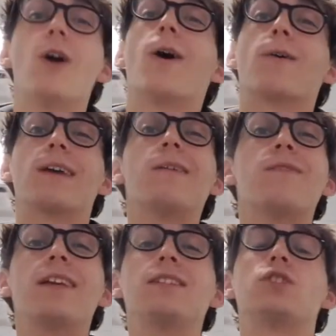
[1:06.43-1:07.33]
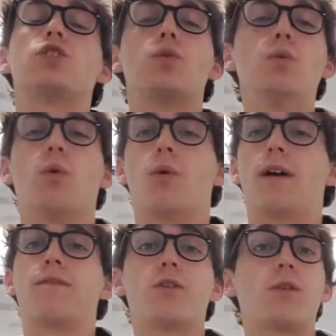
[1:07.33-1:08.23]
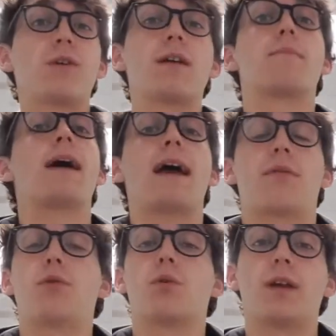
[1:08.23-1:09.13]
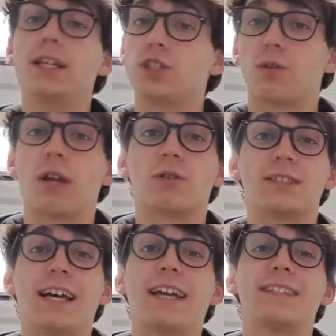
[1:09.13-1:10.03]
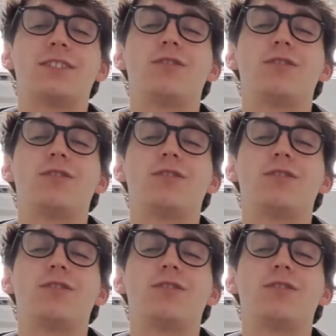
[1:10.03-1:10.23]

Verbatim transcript: Or even in school, if you're learning math or history or science,